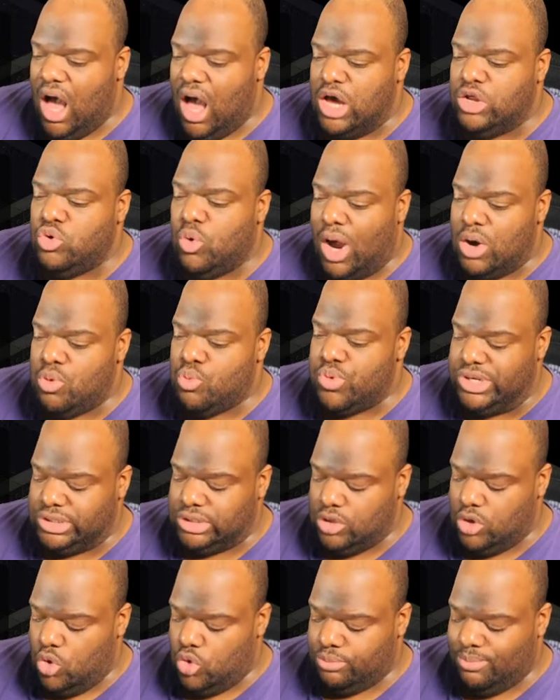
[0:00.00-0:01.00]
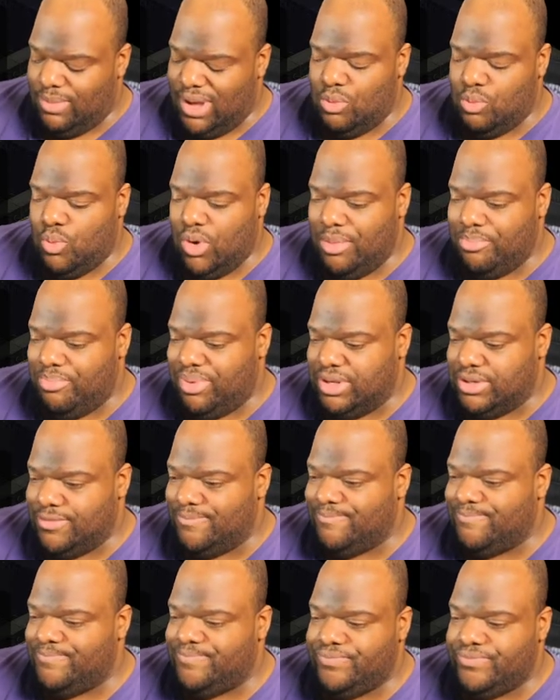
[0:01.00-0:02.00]
How do I reload my weapon?
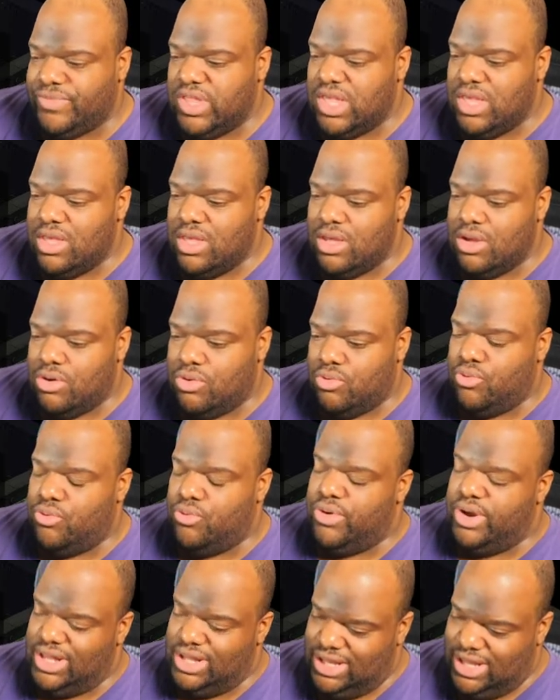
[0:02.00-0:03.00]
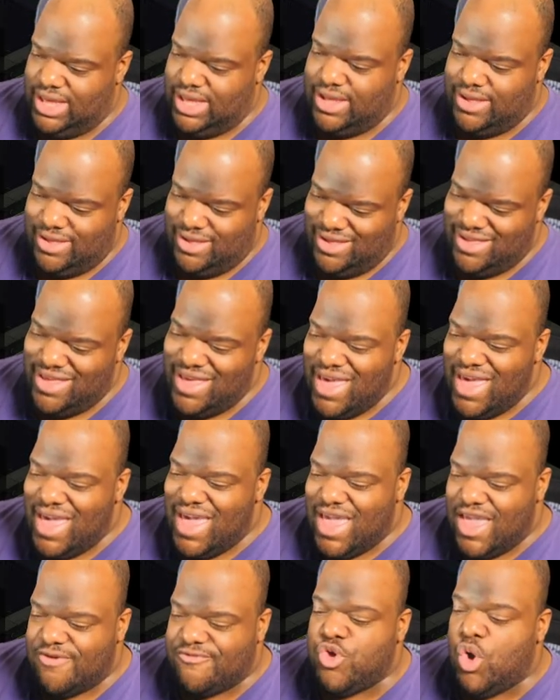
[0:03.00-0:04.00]
Really?
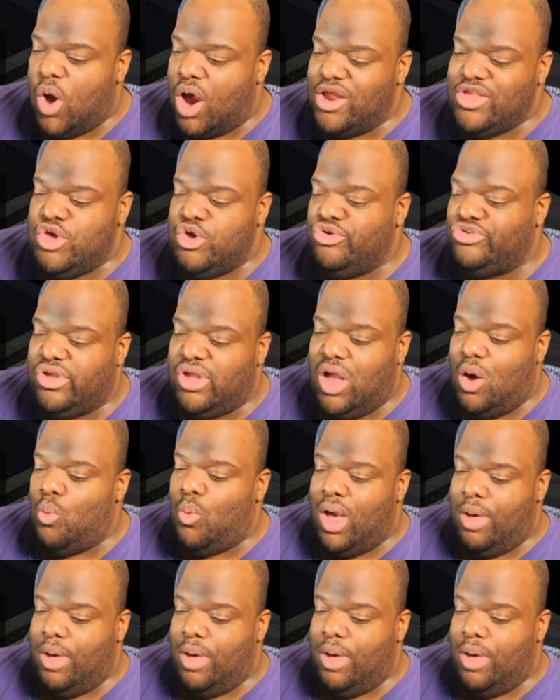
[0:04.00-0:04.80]
If you are using a